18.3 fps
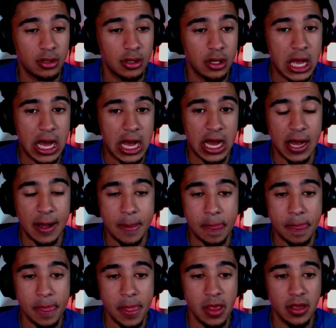
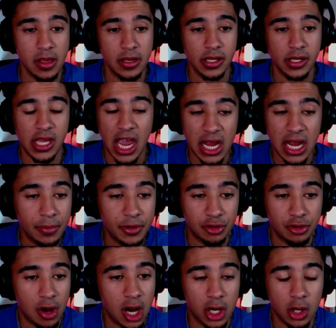Kain
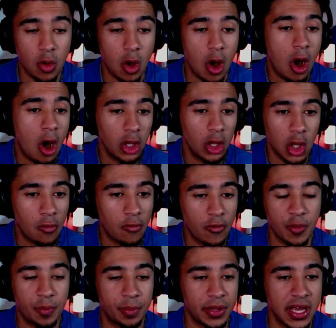Medrano all over the
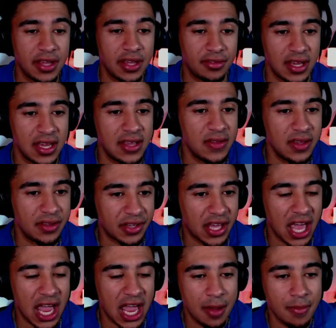place in this
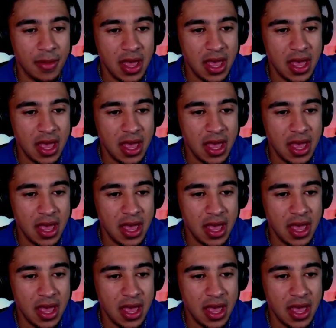game,